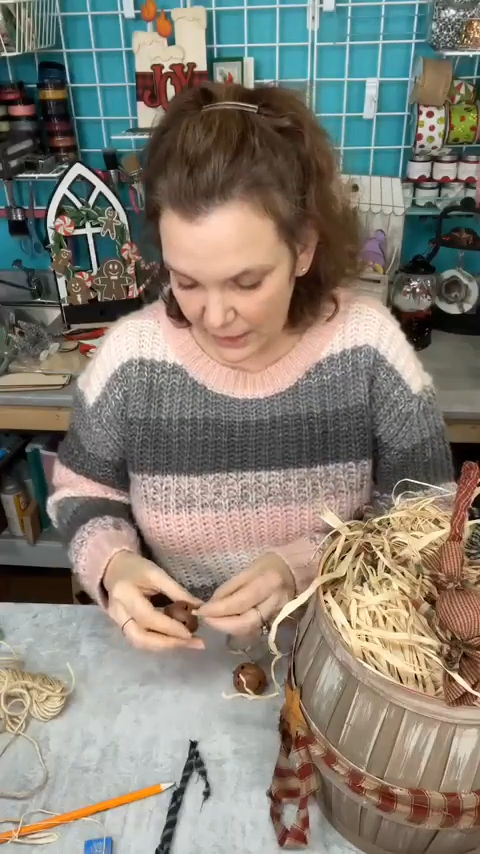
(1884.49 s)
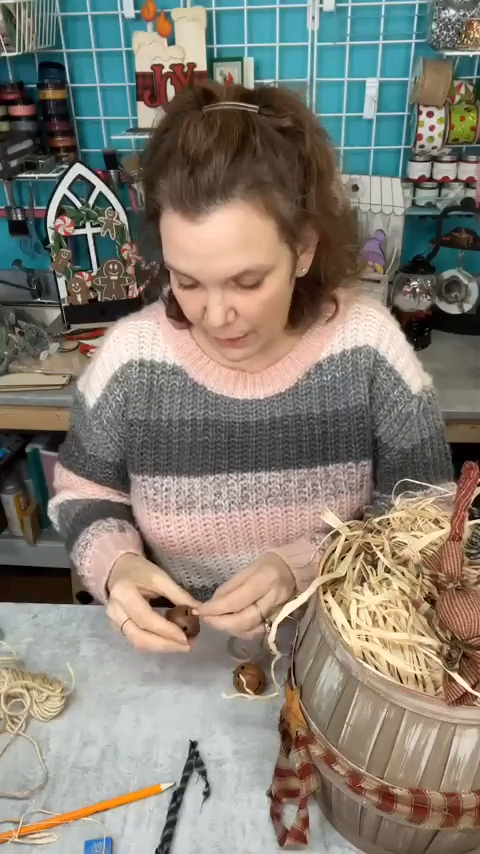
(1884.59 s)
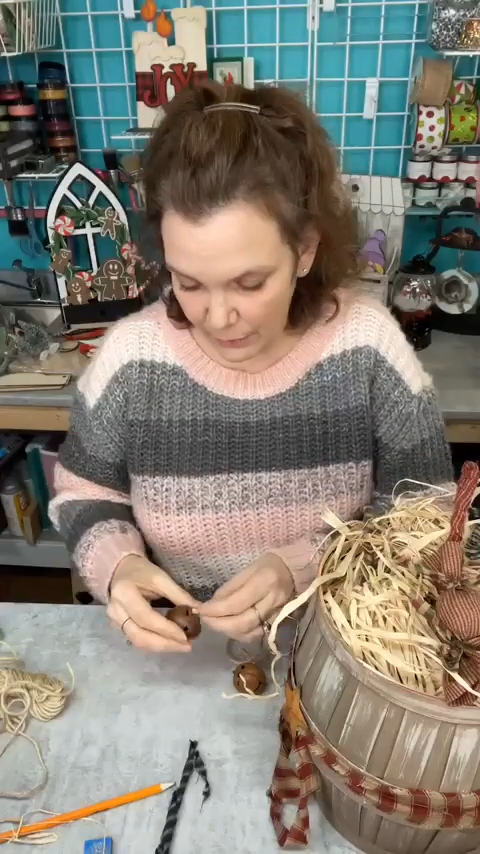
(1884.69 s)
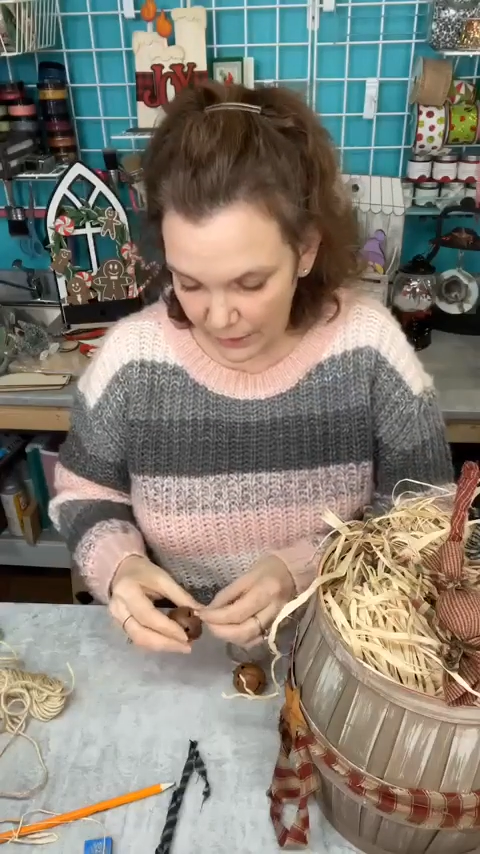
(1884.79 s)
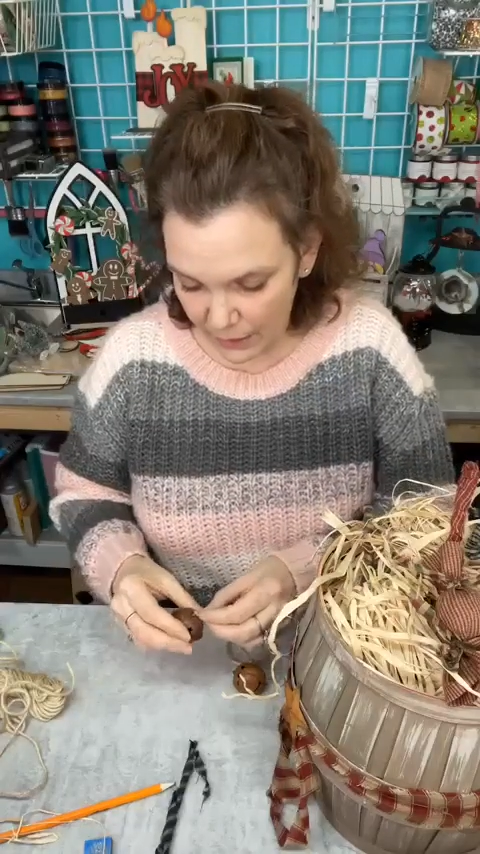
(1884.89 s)

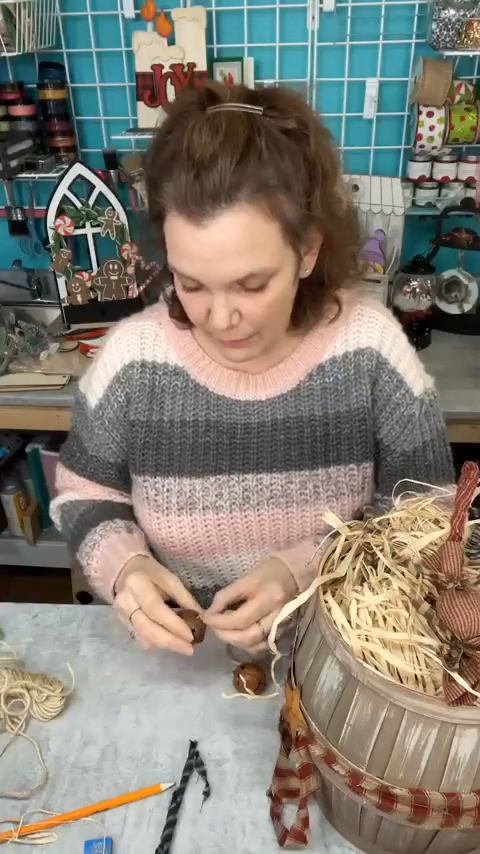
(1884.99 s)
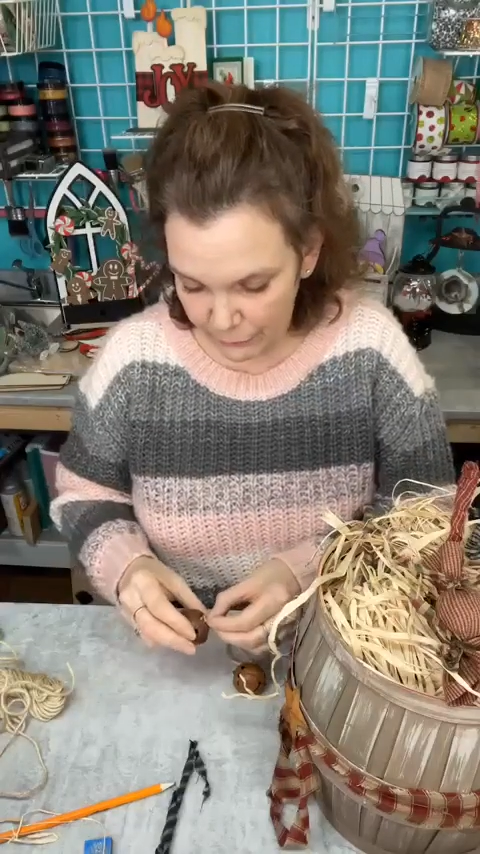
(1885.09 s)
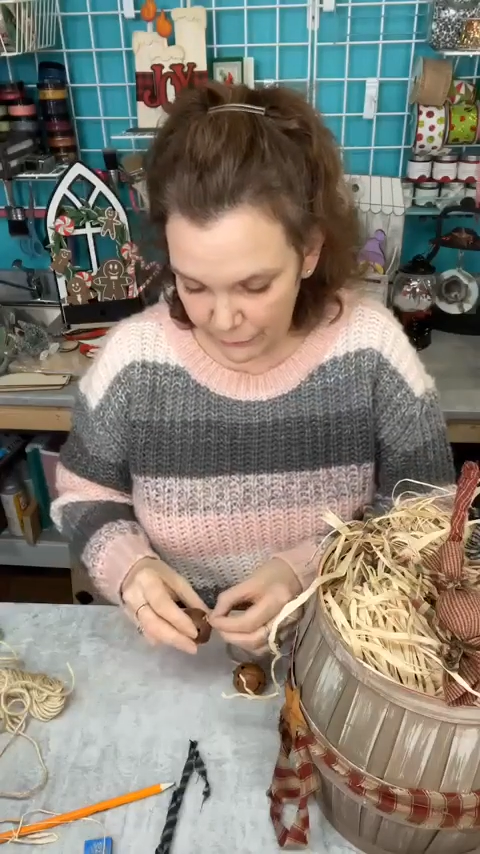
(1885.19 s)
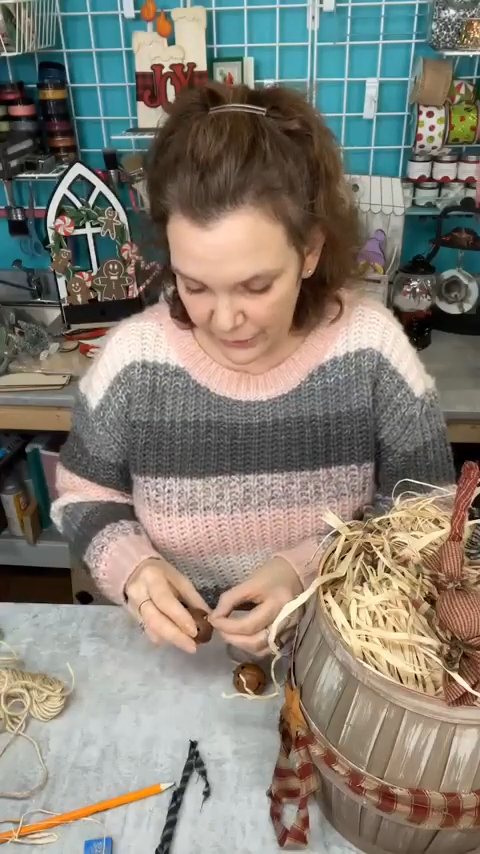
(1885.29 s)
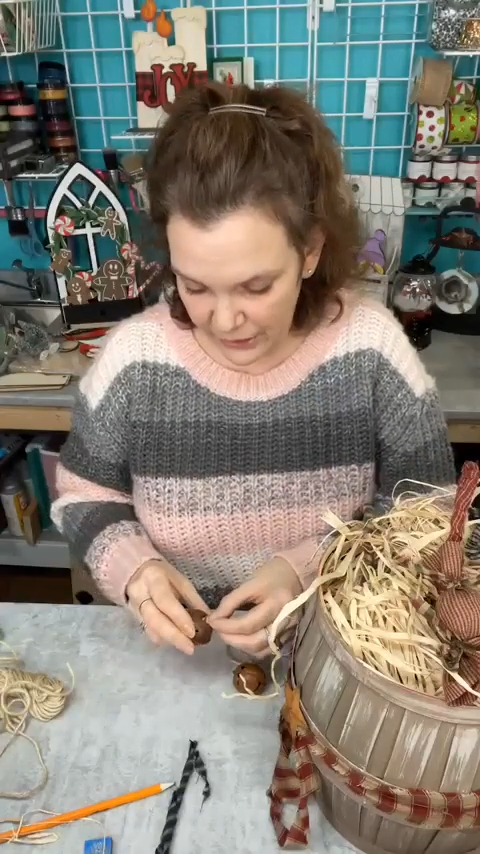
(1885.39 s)
that I would
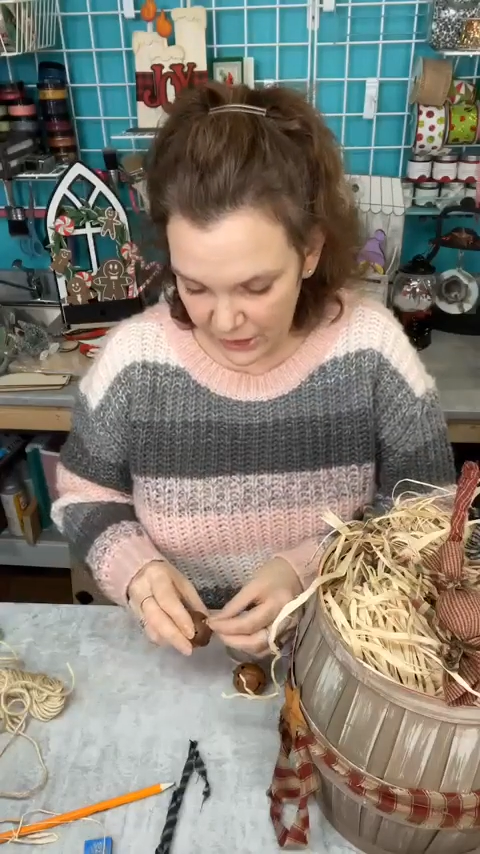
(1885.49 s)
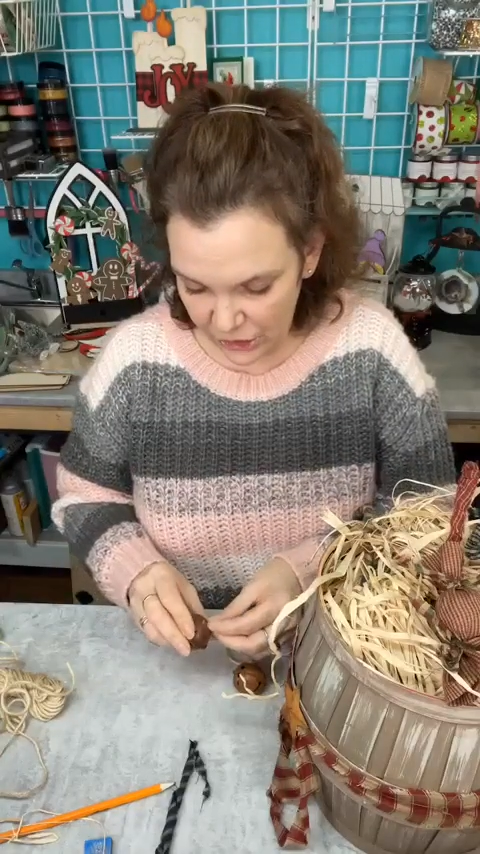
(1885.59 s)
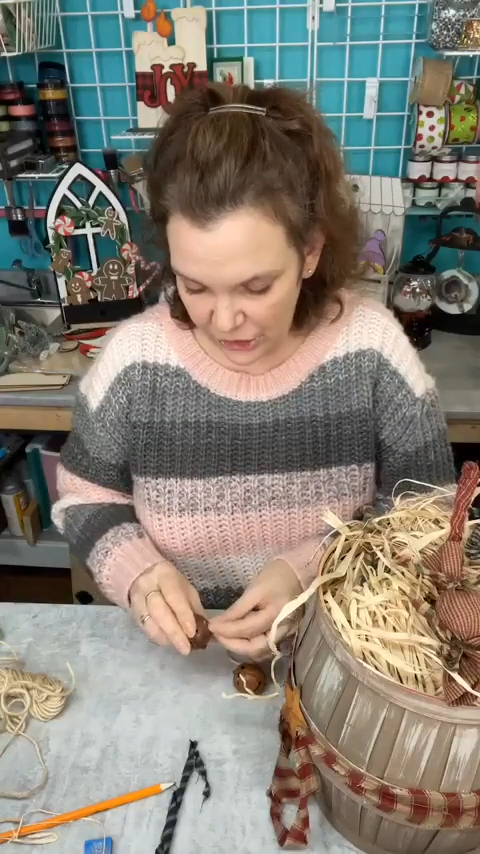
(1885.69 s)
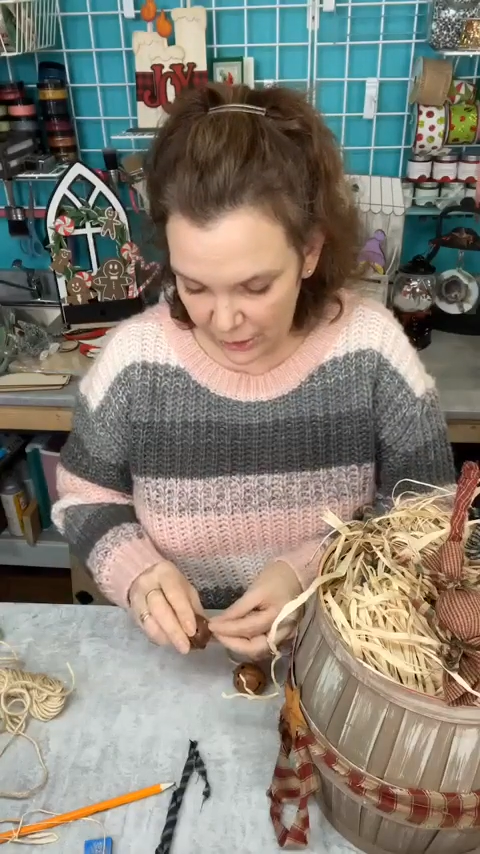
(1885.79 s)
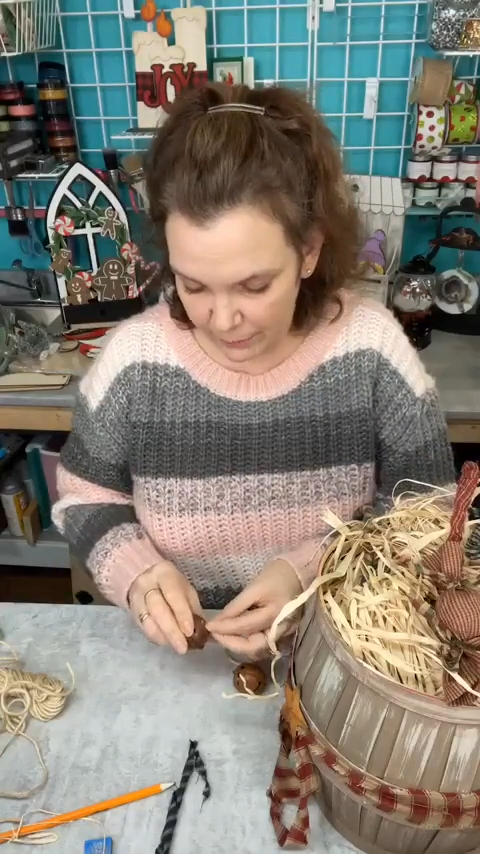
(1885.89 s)
love for you
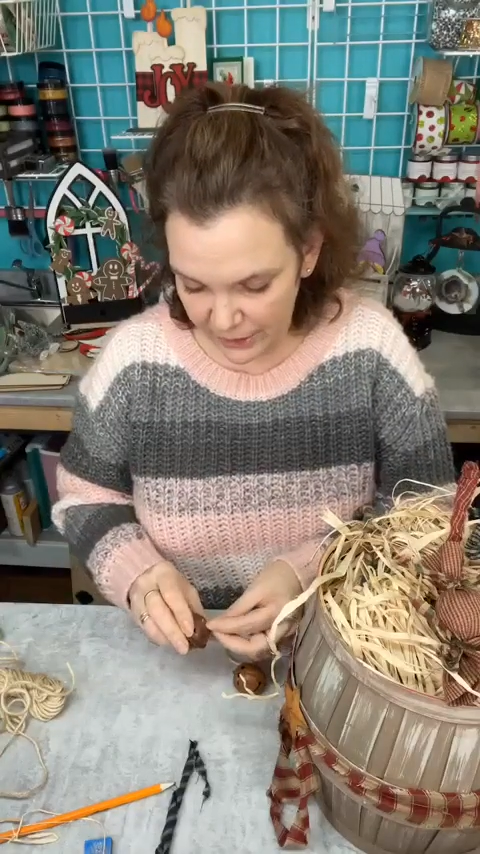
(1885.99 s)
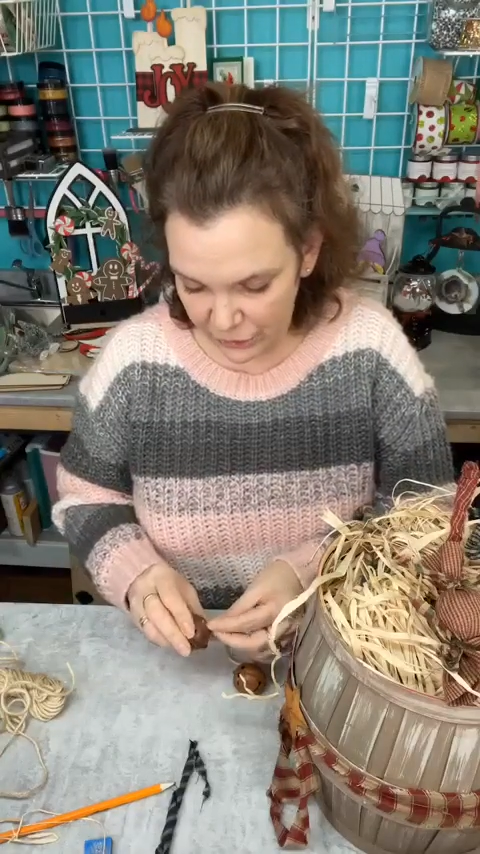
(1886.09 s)
to share